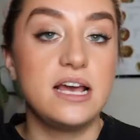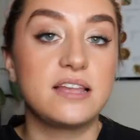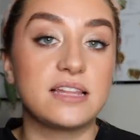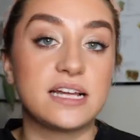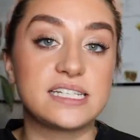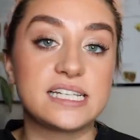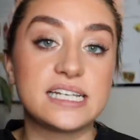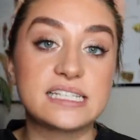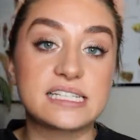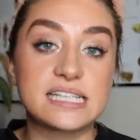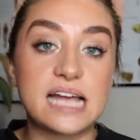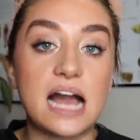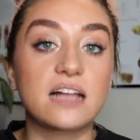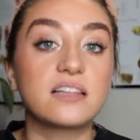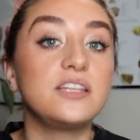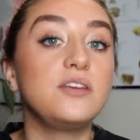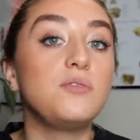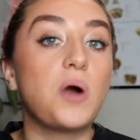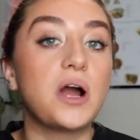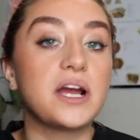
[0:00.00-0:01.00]
That's
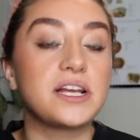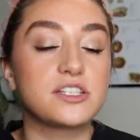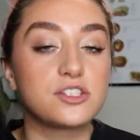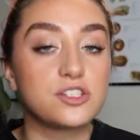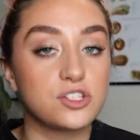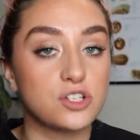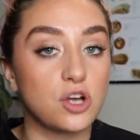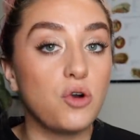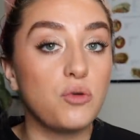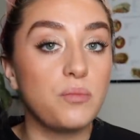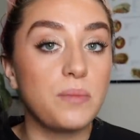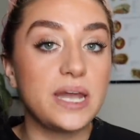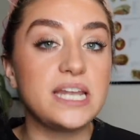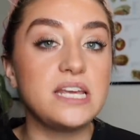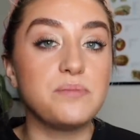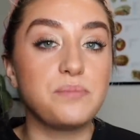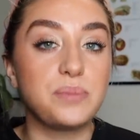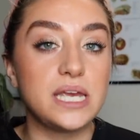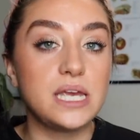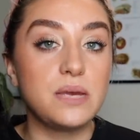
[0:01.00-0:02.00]
exactly why so
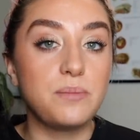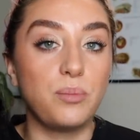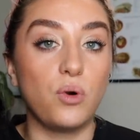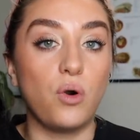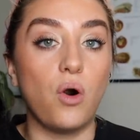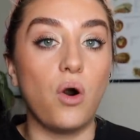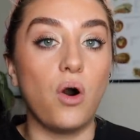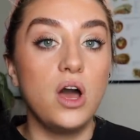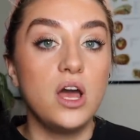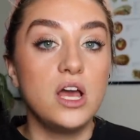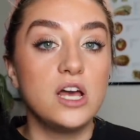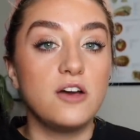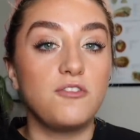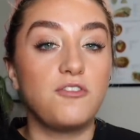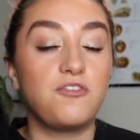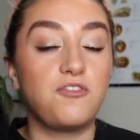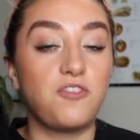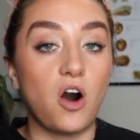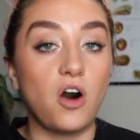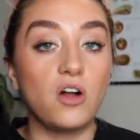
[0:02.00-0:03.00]
many people
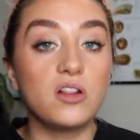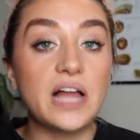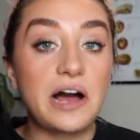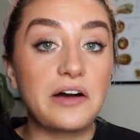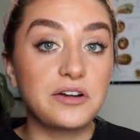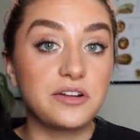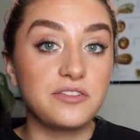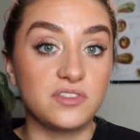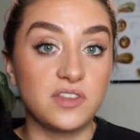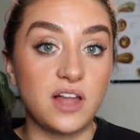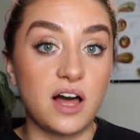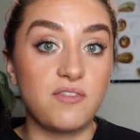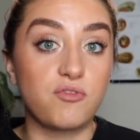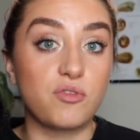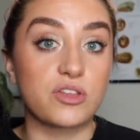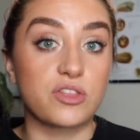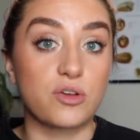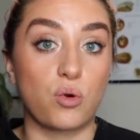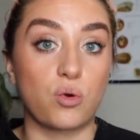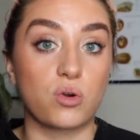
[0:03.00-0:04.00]
fall out of love
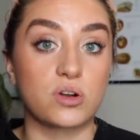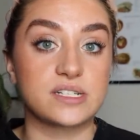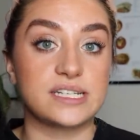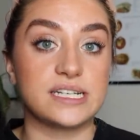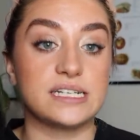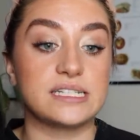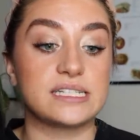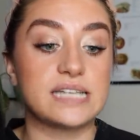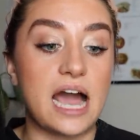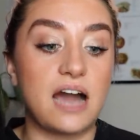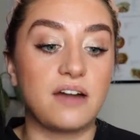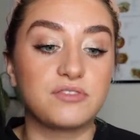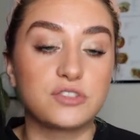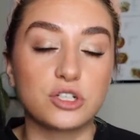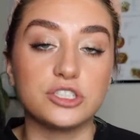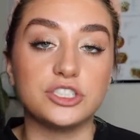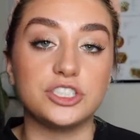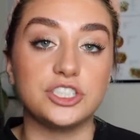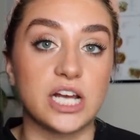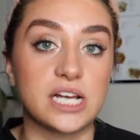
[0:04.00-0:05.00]
with horses
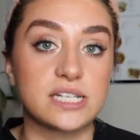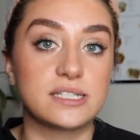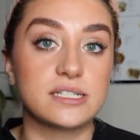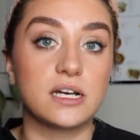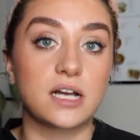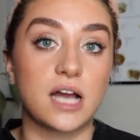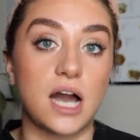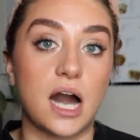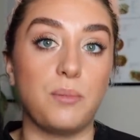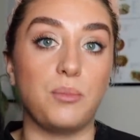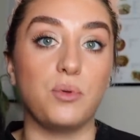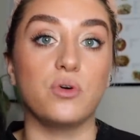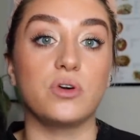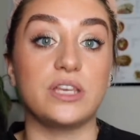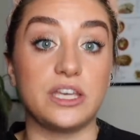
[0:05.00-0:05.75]
after just a couple